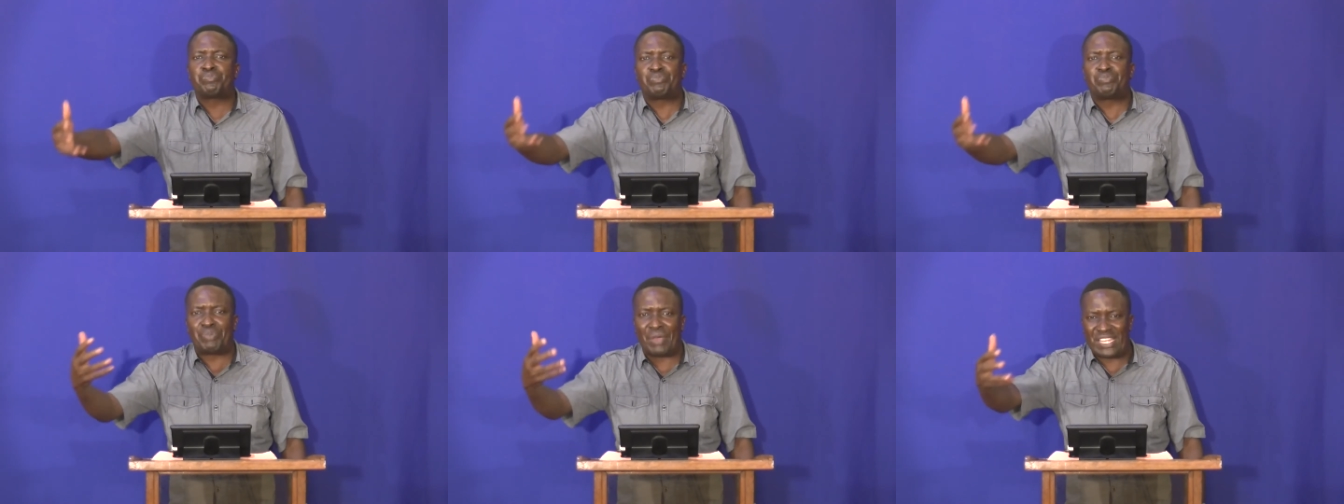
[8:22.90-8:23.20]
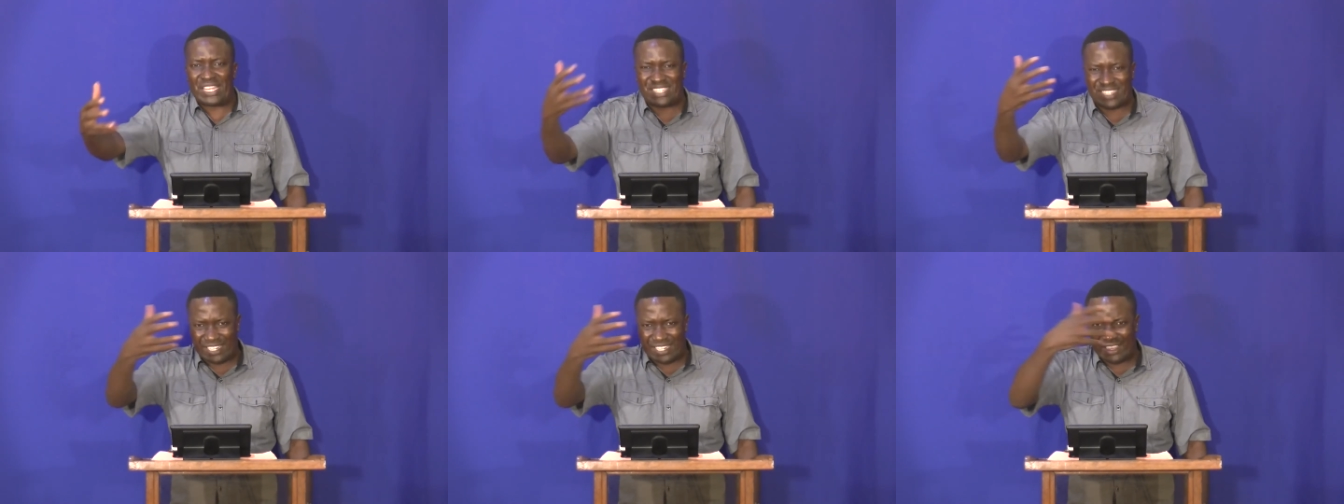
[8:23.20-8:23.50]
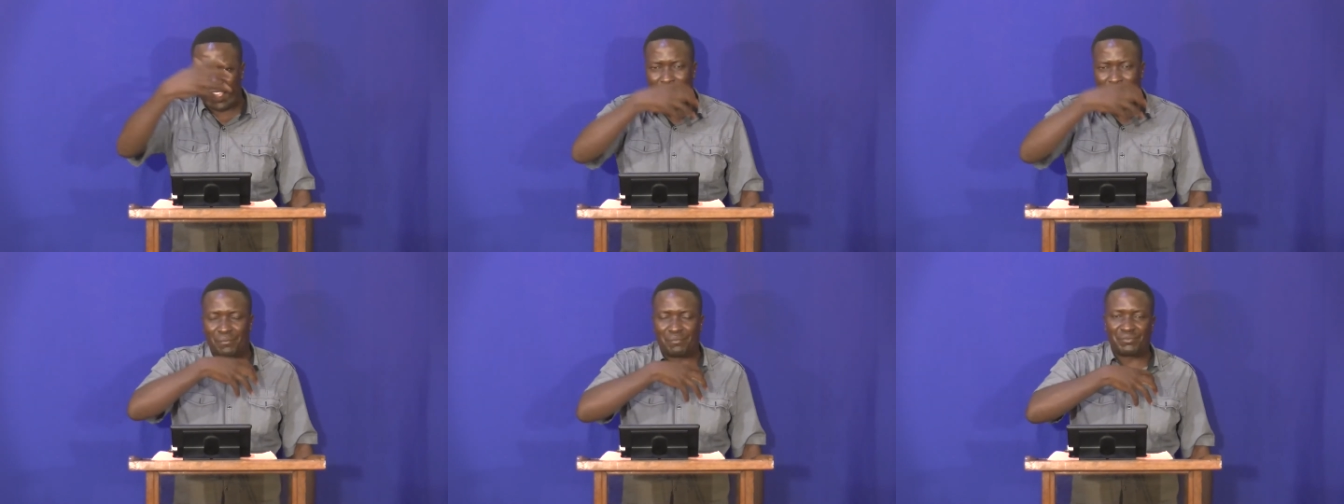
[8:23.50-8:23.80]
paste
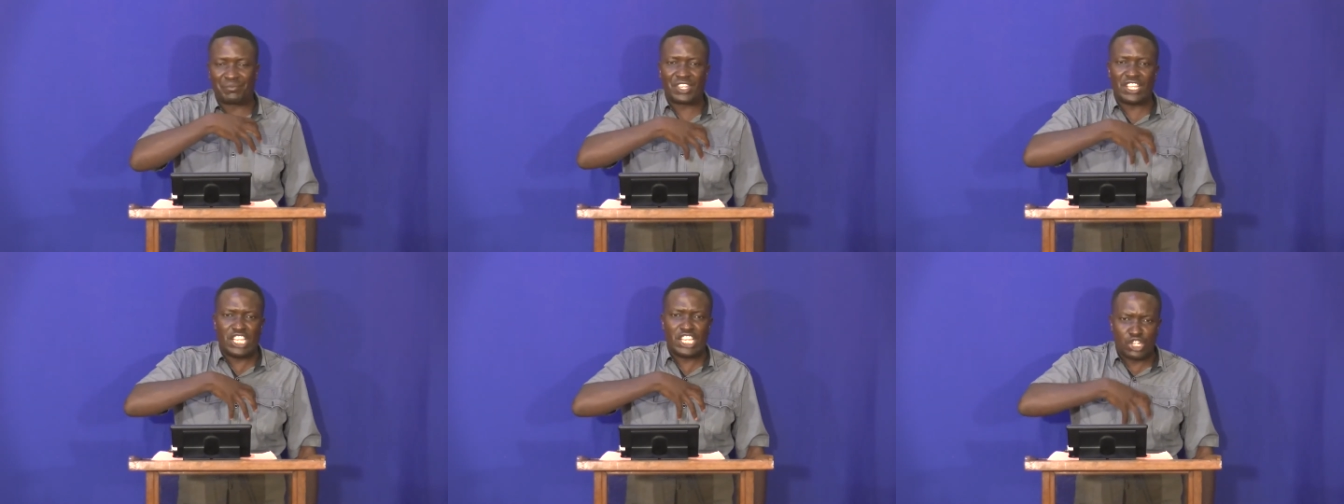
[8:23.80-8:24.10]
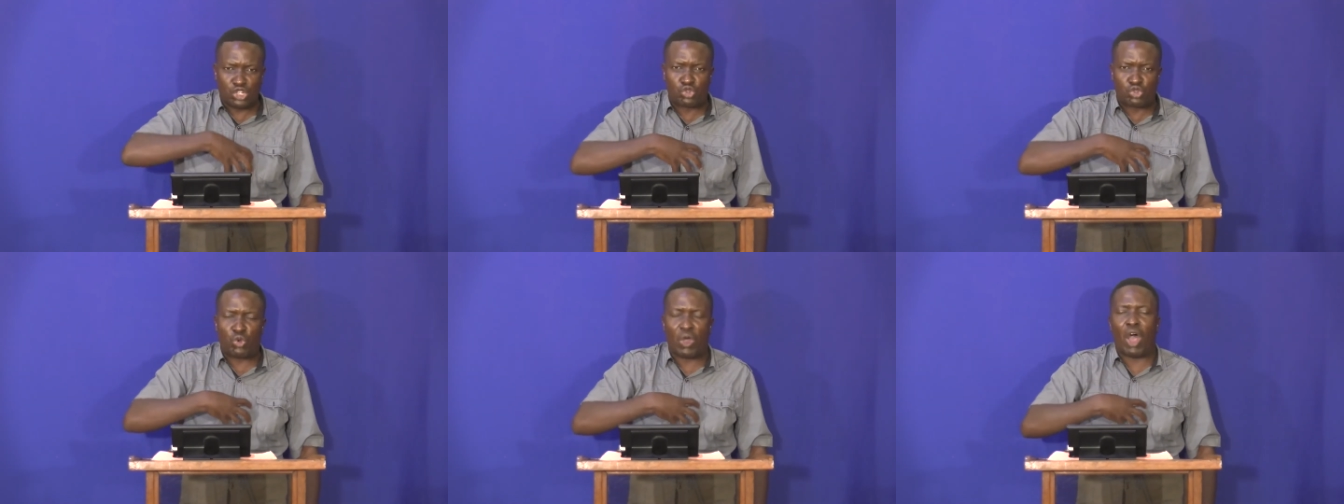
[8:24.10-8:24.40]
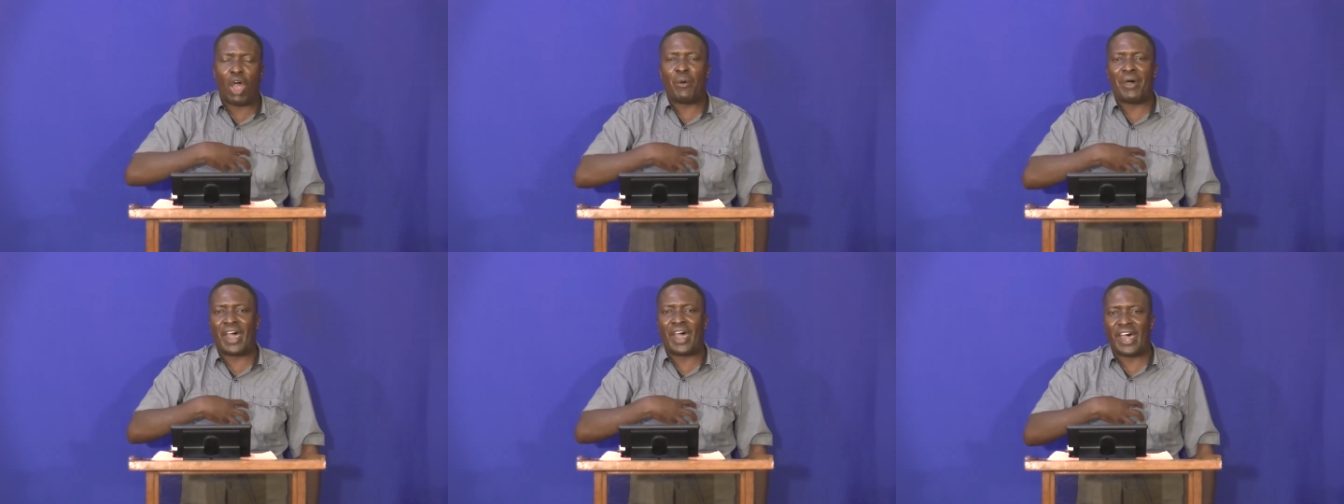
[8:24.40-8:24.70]
them into
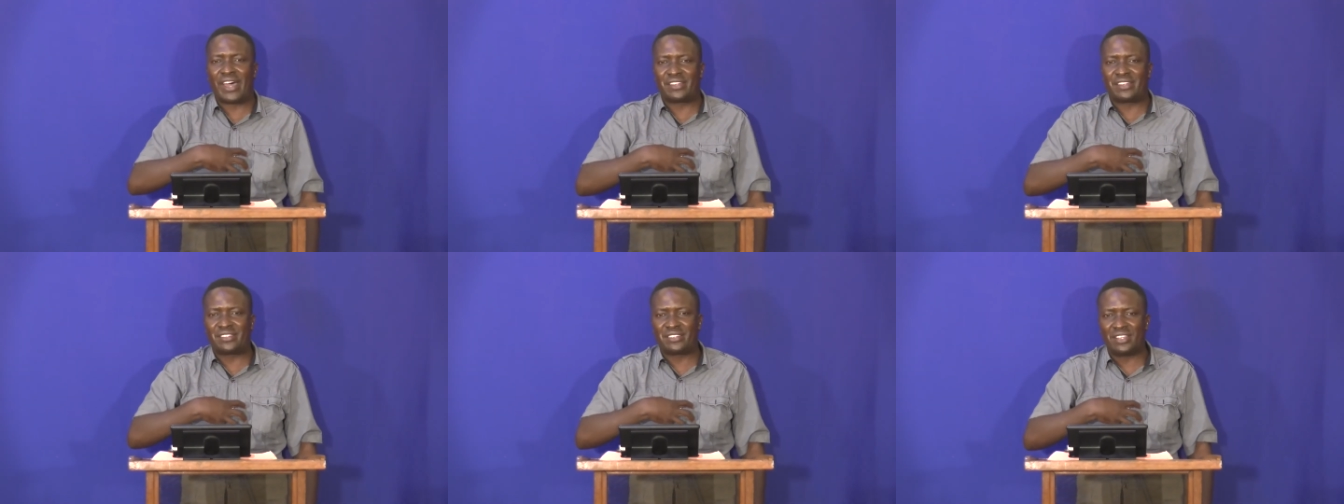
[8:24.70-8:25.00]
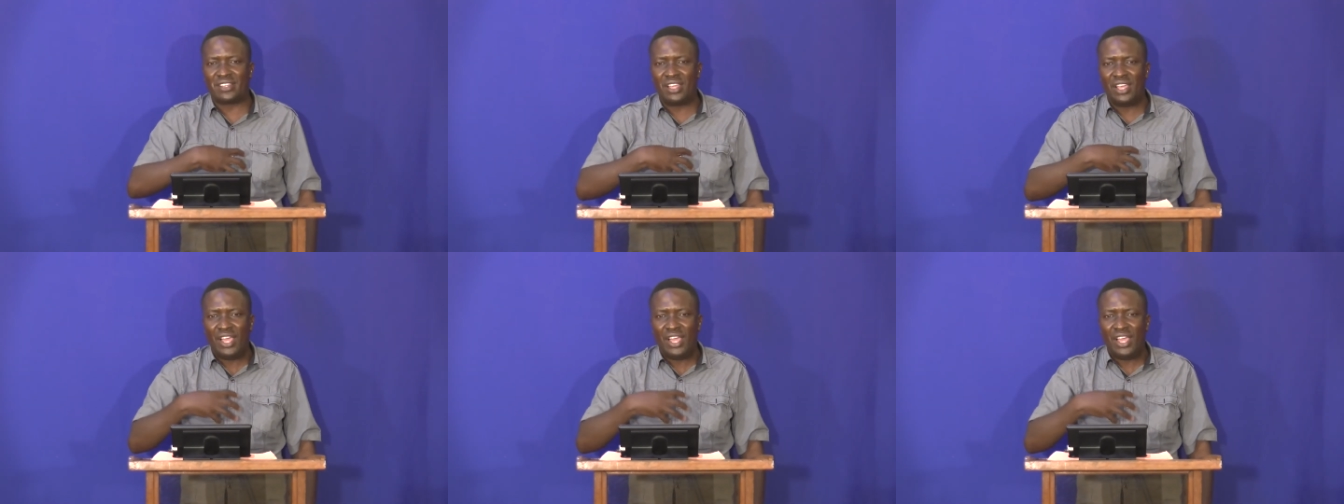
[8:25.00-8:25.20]
our heart.